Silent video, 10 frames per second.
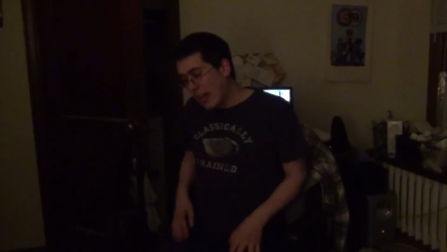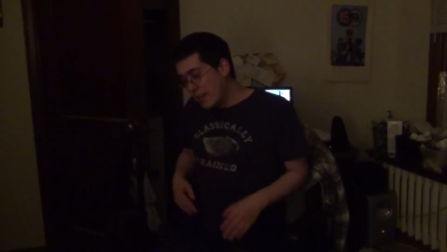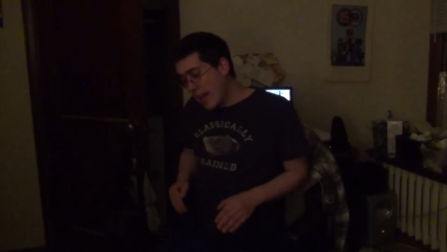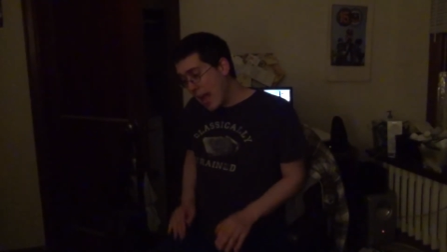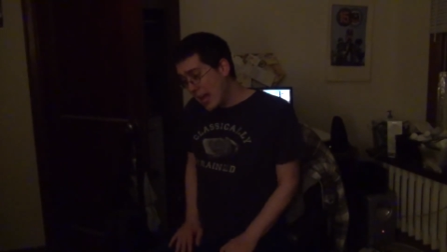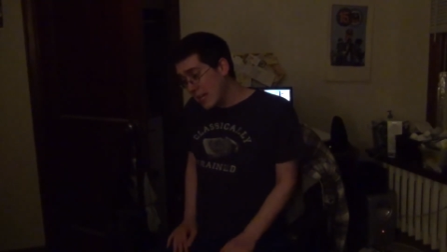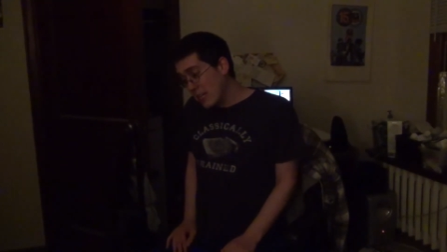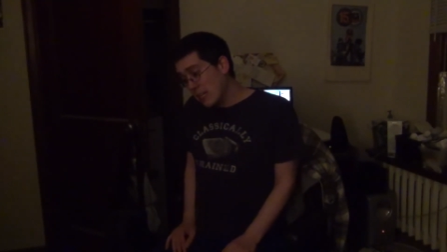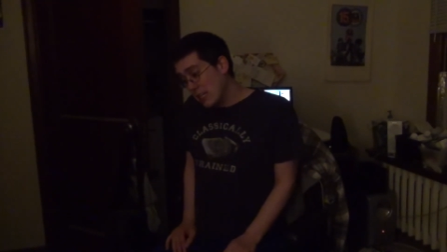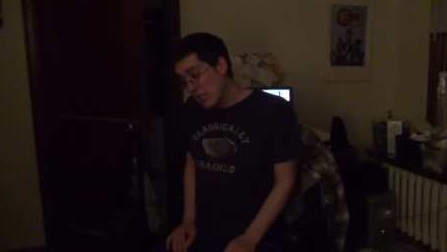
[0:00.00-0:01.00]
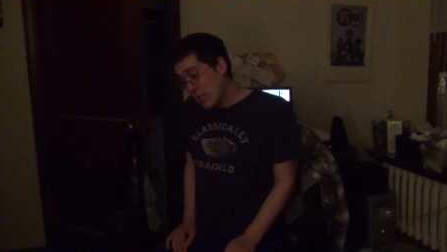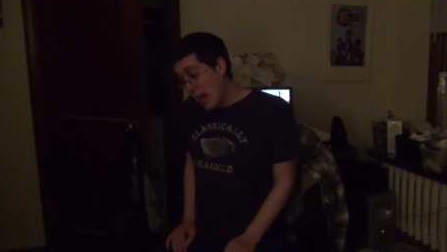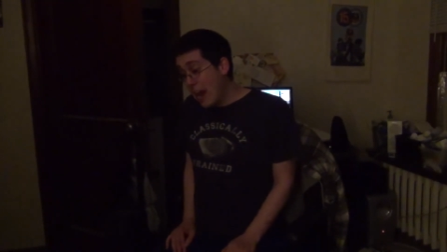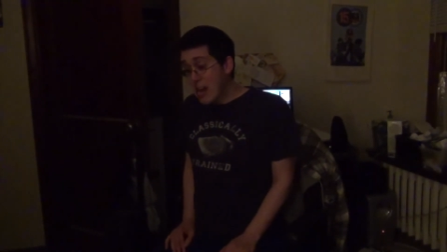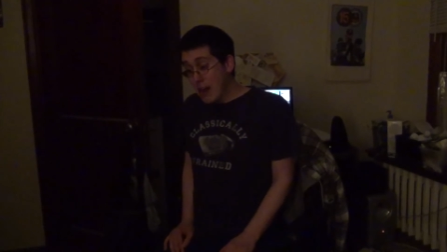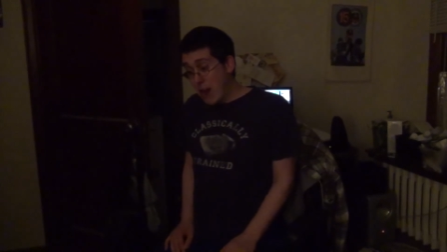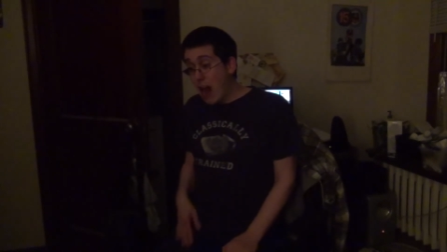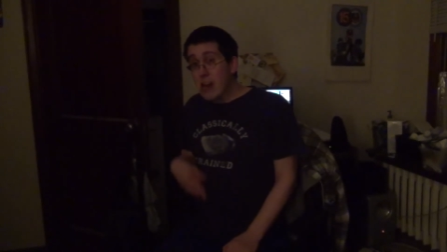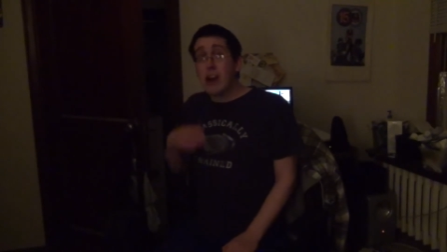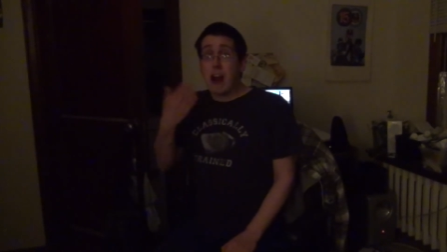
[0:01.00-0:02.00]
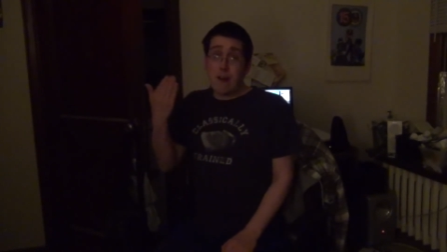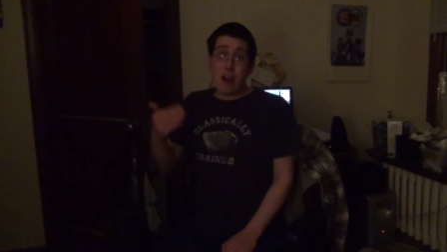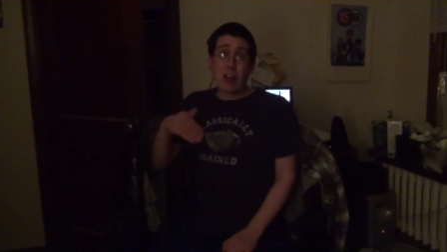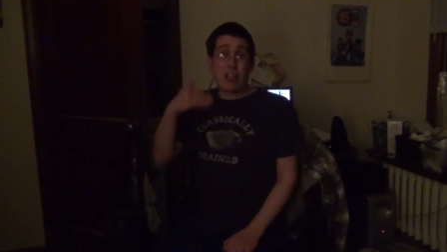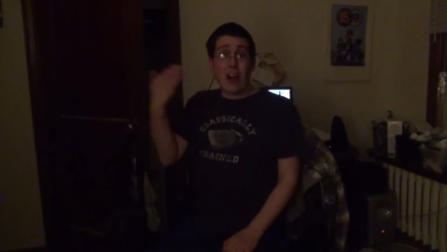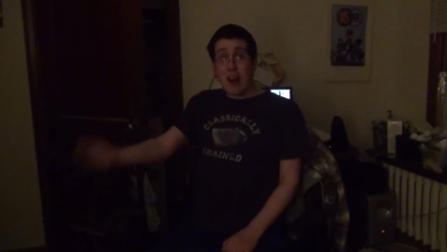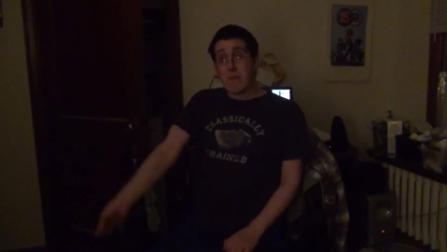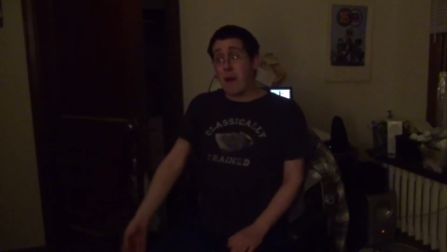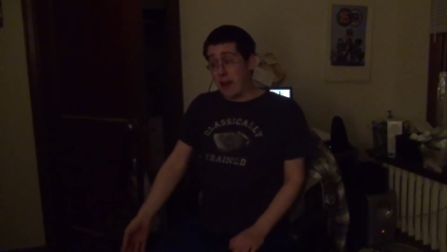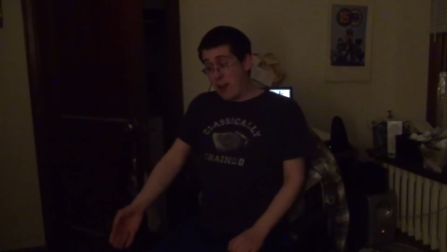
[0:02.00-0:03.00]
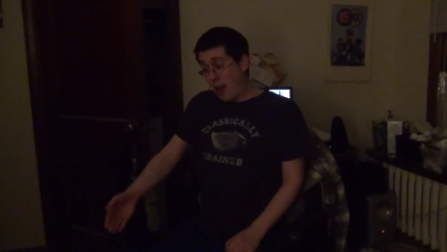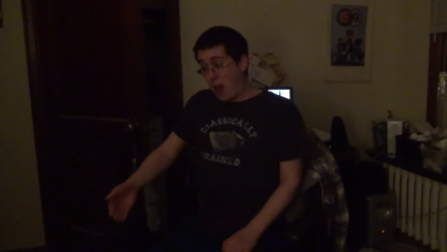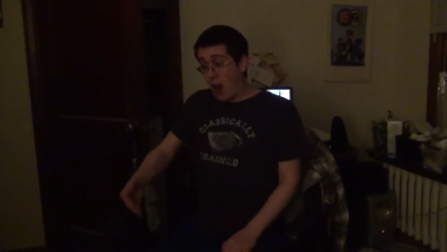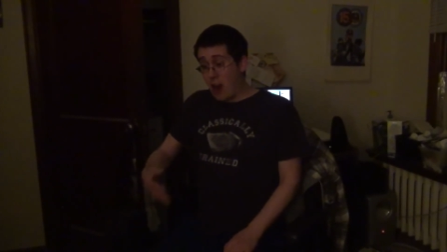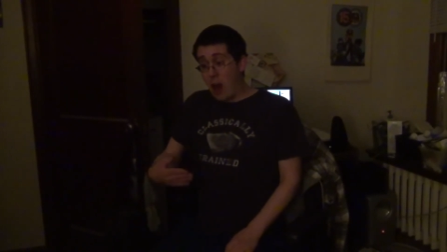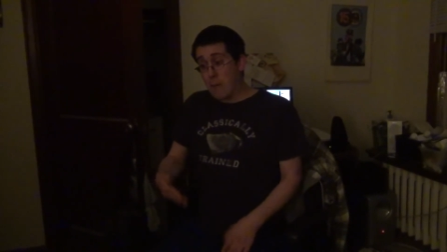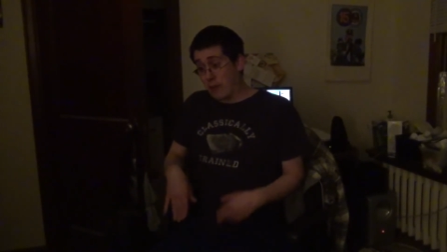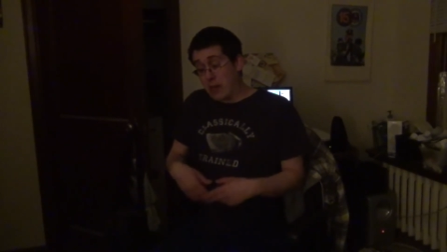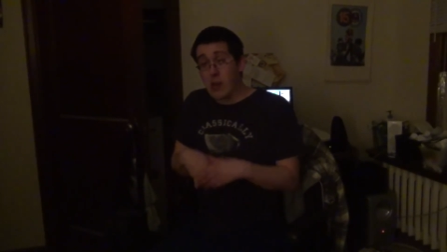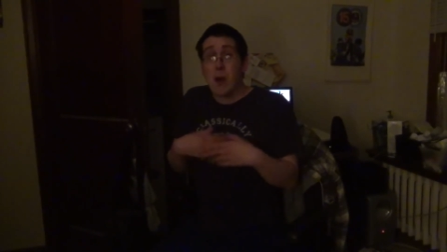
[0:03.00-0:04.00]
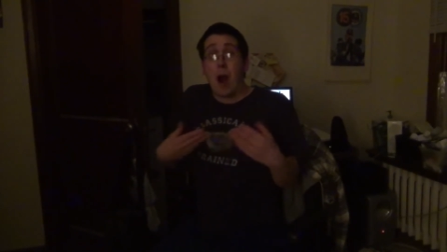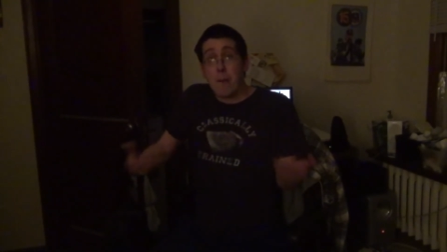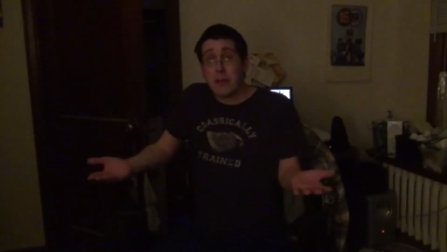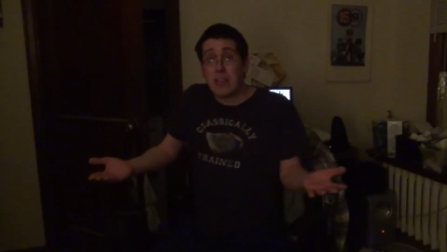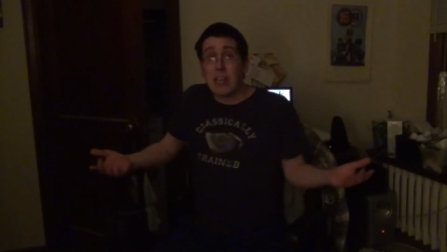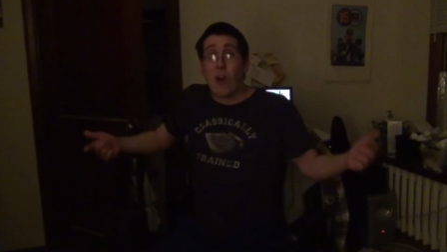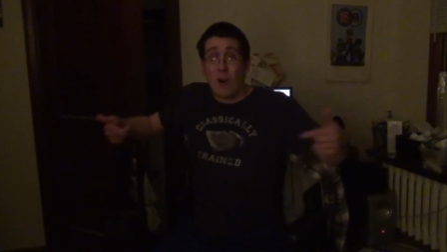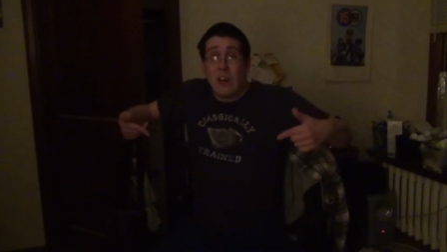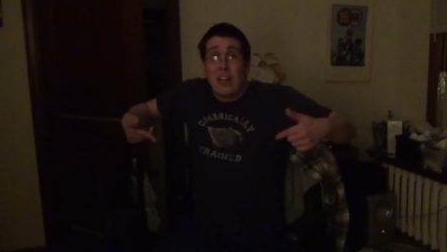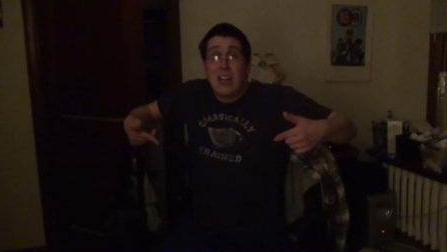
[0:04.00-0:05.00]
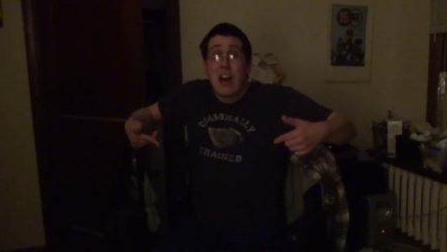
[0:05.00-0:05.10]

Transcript: And then I know, I know, I know. I'm talking a lot about Nintendo, know, but you know, I'm, you know.